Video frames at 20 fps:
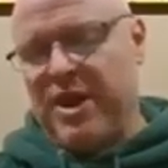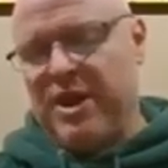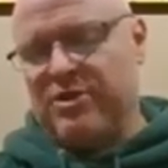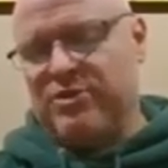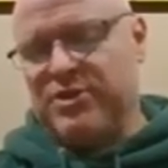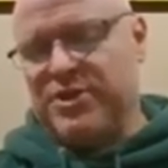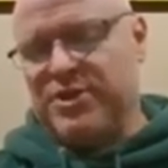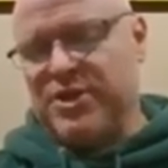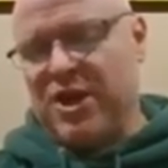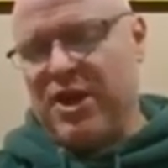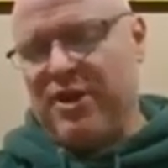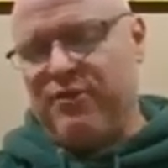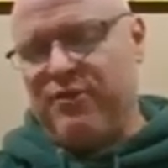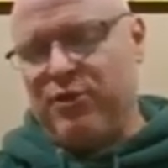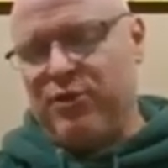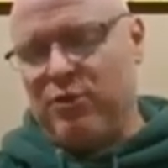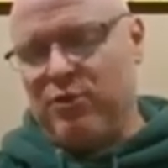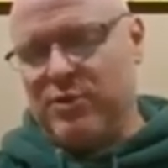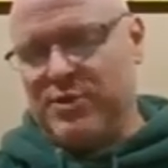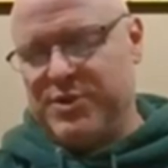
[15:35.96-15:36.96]
without
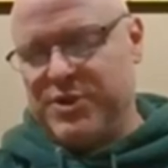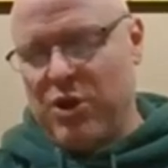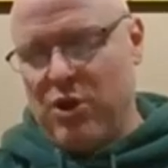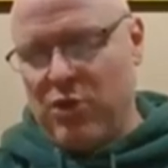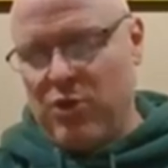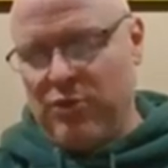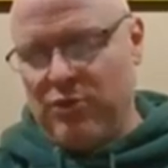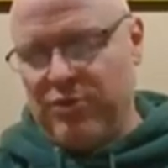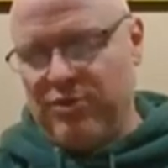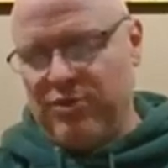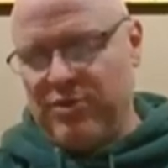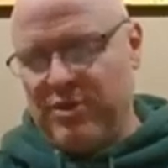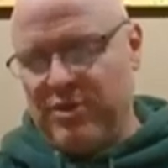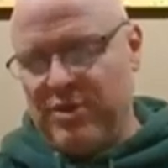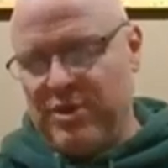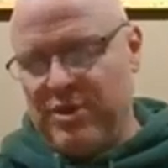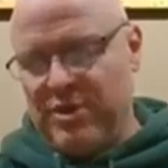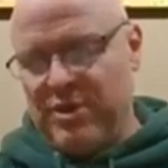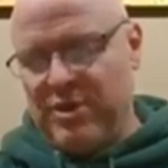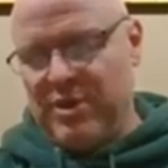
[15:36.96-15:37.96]
desire for the
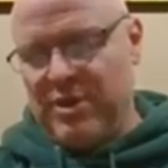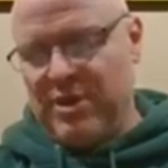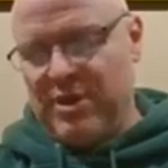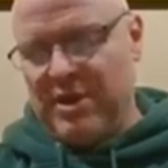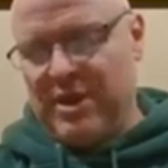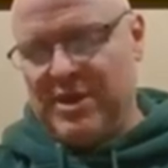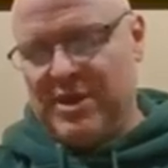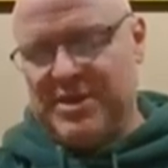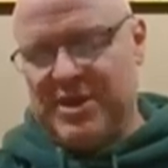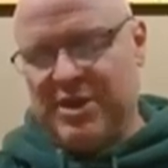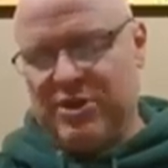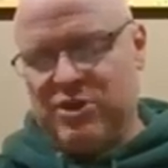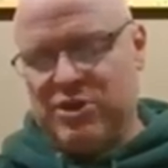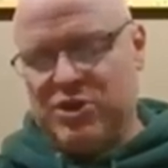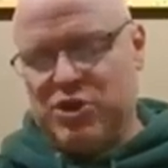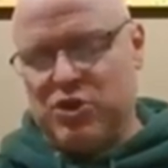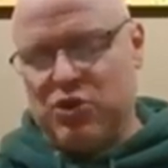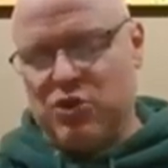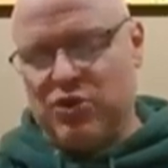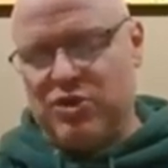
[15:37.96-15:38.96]
result is
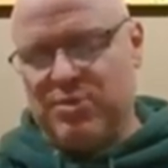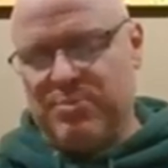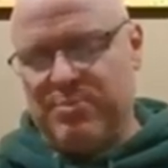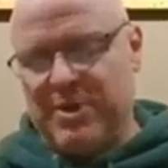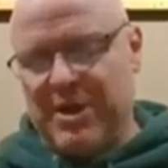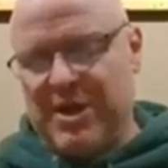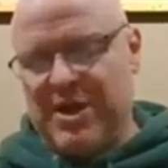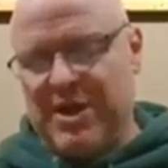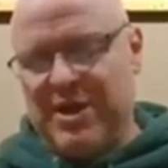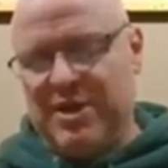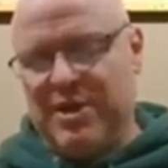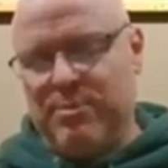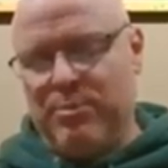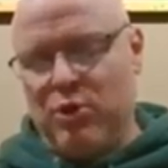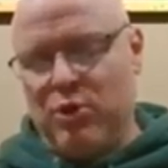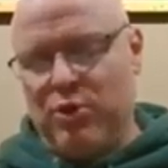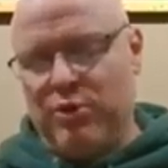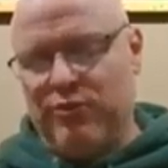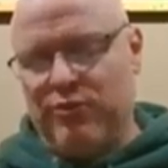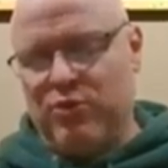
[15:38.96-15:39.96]
understood to be
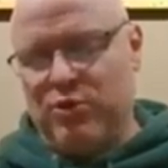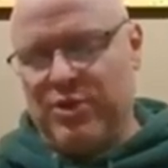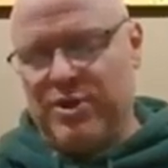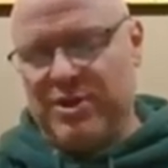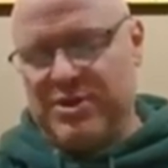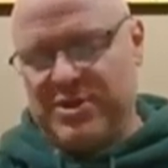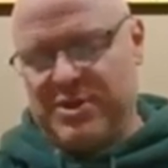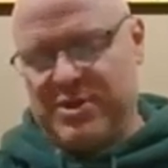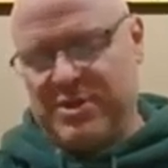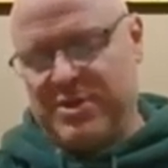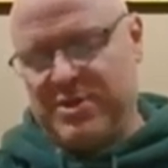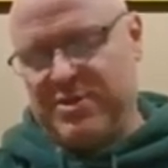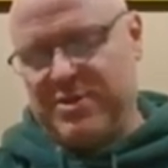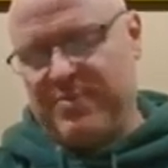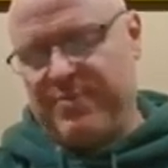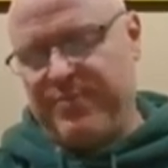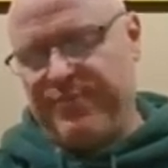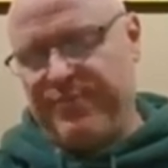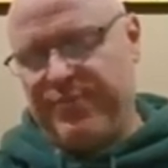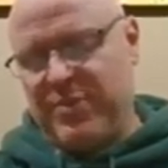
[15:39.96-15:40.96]
in the mode of
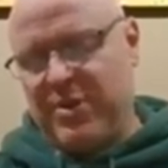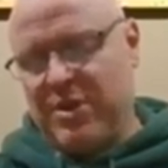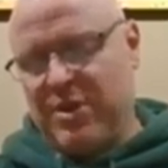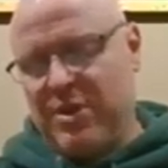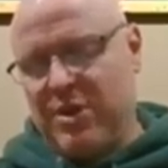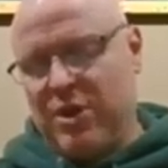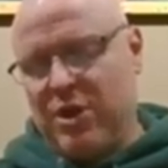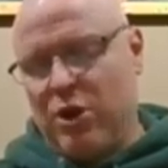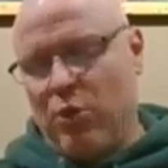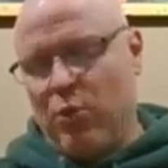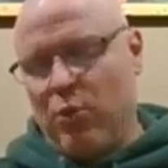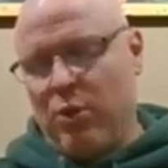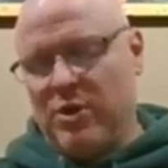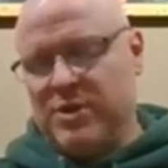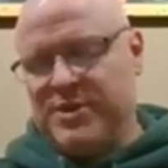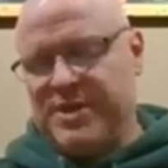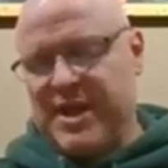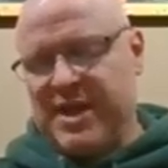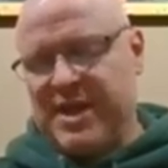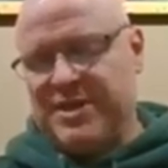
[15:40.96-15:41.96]
goodness,
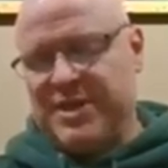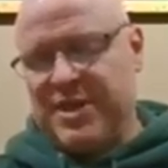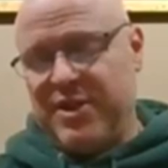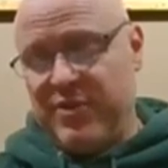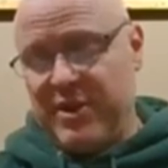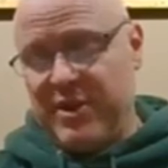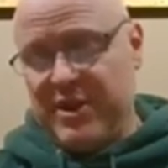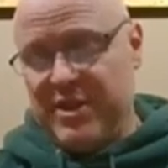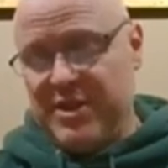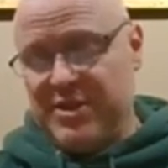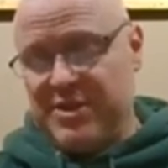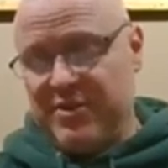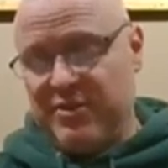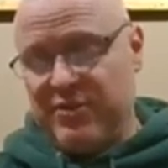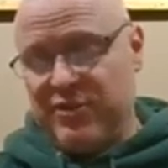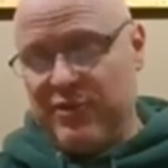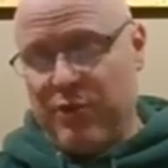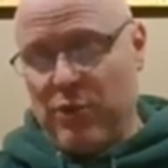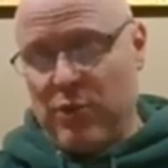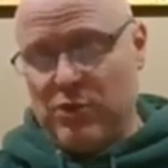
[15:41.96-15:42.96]
whereas
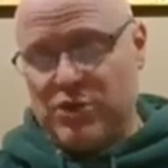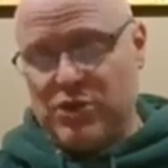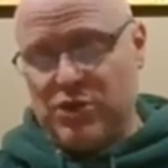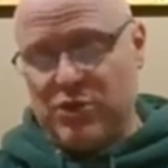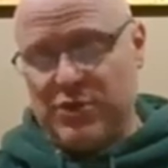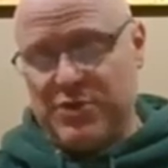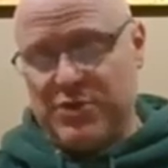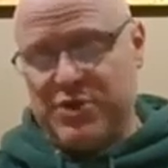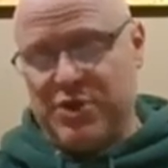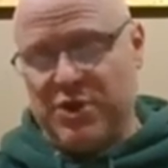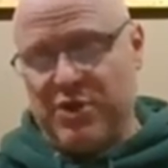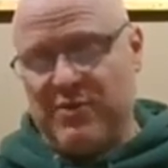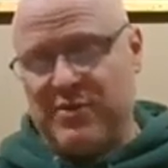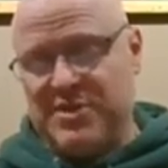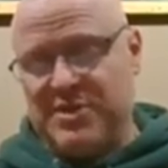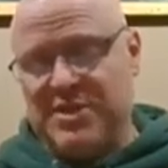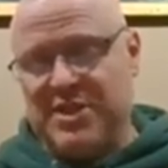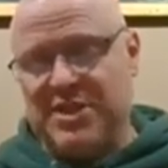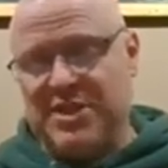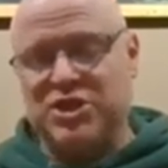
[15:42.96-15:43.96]
activities of devotional
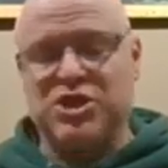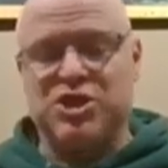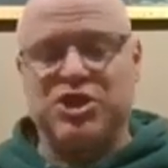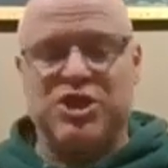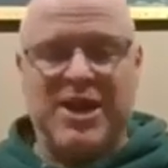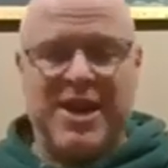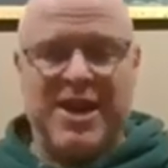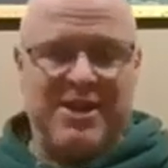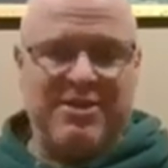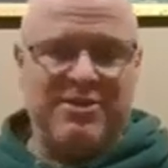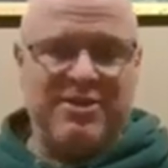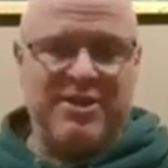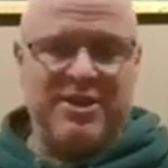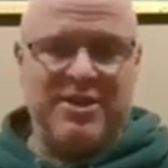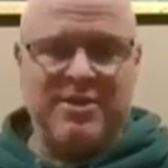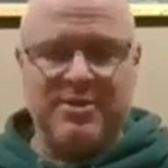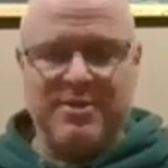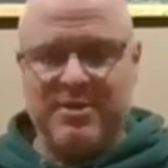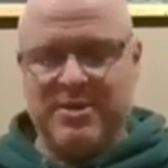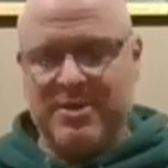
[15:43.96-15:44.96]
service such as
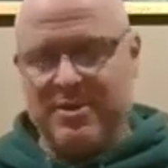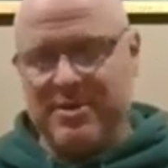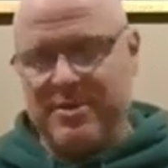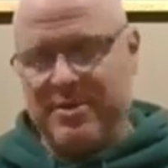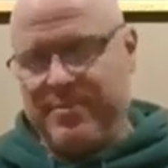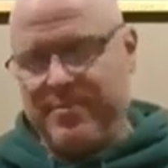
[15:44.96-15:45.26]
chanting